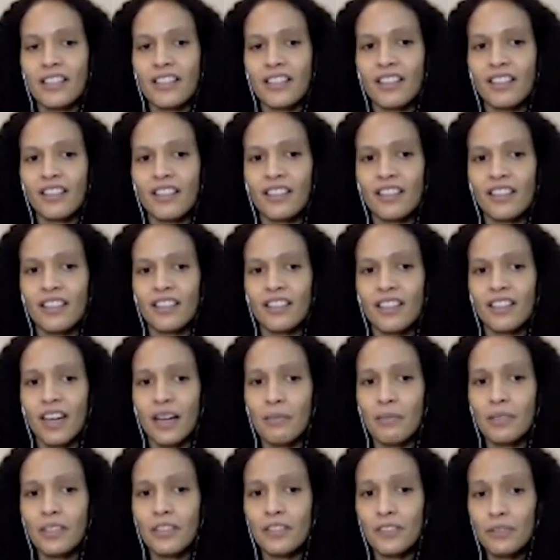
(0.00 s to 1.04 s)
in the, I
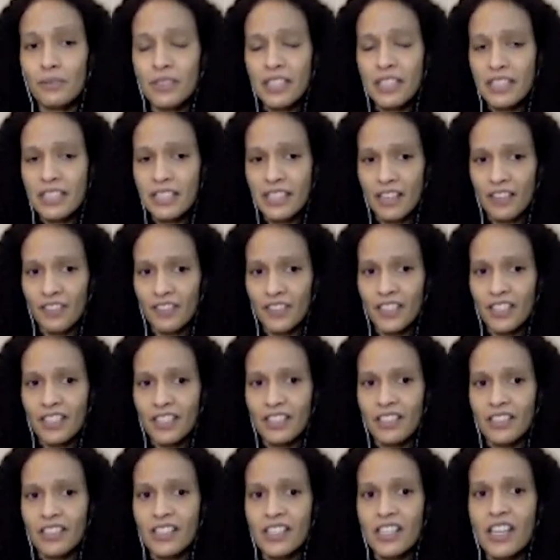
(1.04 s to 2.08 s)
believe it was the
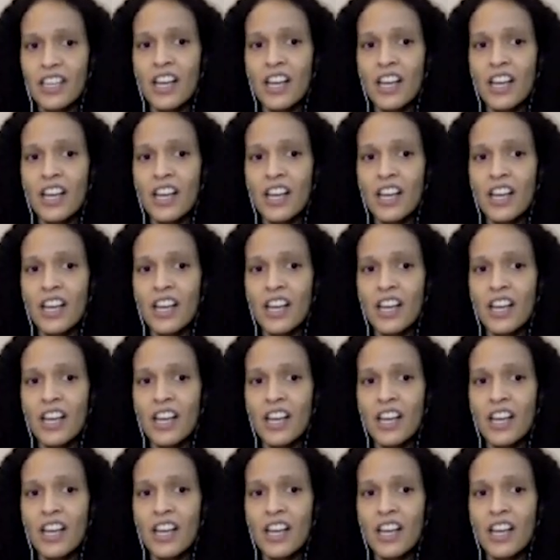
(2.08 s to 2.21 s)
70s,